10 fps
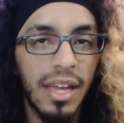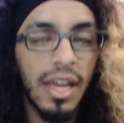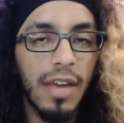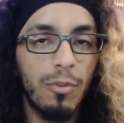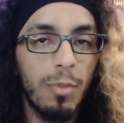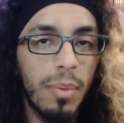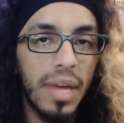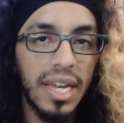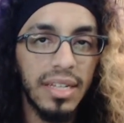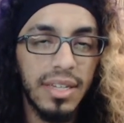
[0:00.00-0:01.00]
if you've been
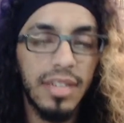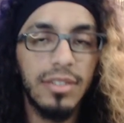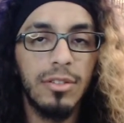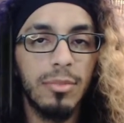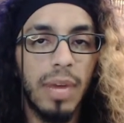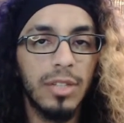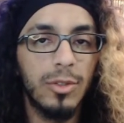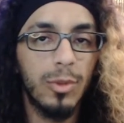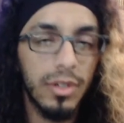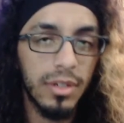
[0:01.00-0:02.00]
paying attention to my
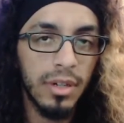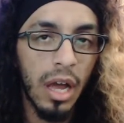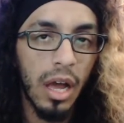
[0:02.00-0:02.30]
Twitter,